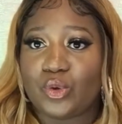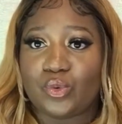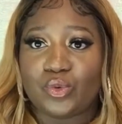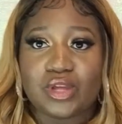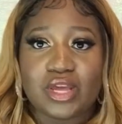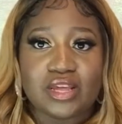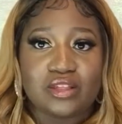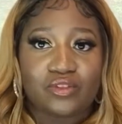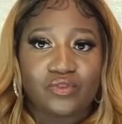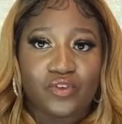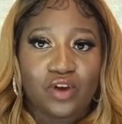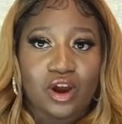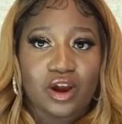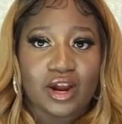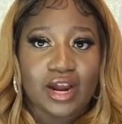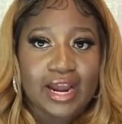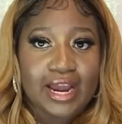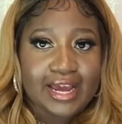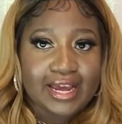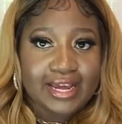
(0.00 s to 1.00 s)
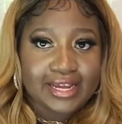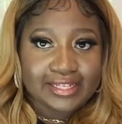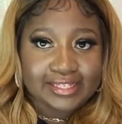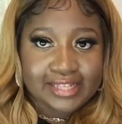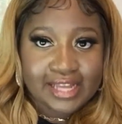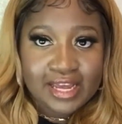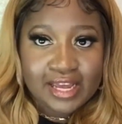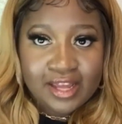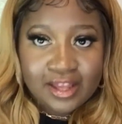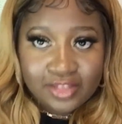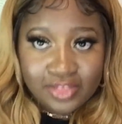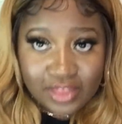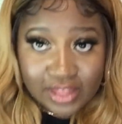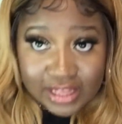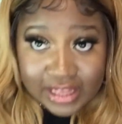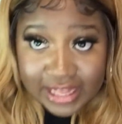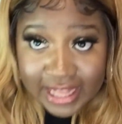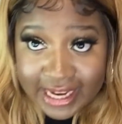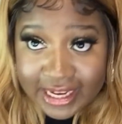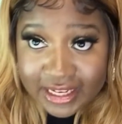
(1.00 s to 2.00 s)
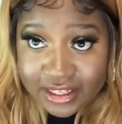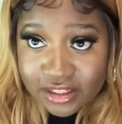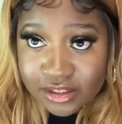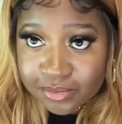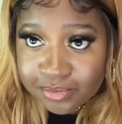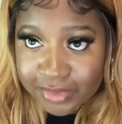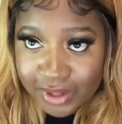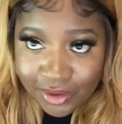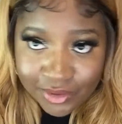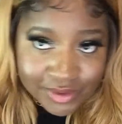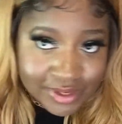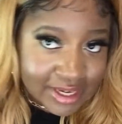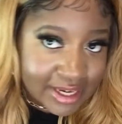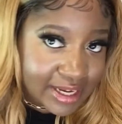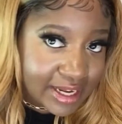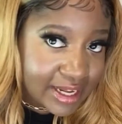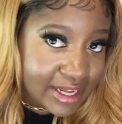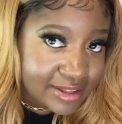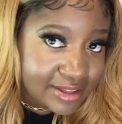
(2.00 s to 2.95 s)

as far as the lace melting,